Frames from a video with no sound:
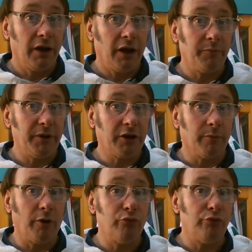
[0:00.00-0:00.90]
and
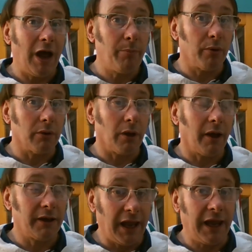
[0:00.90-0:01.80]
become a rebel
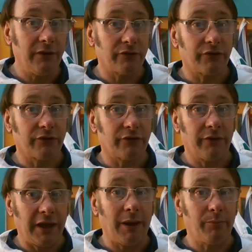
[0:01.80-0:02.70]
against
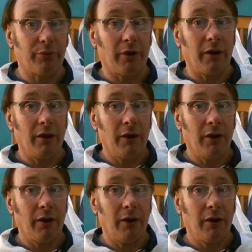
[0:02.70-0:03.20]
the emperor,